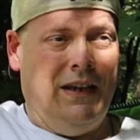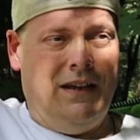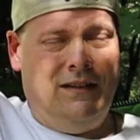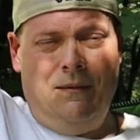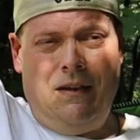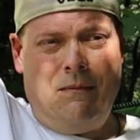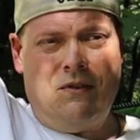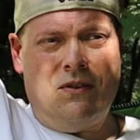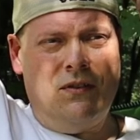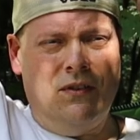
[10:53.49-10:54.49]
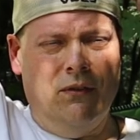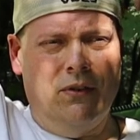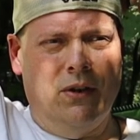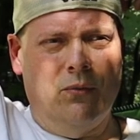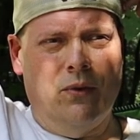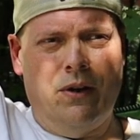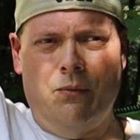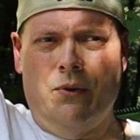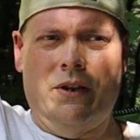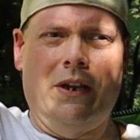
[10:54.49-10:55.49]
And sometimes you just don't know where you
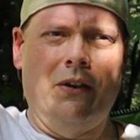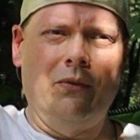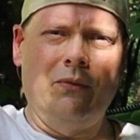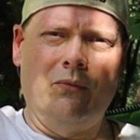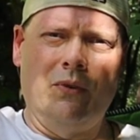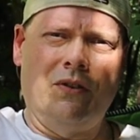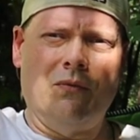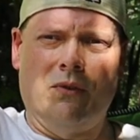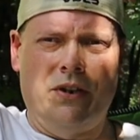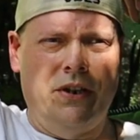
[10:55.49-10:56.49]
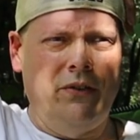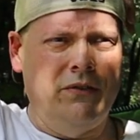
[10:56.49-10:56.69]
want to go and what you want to do,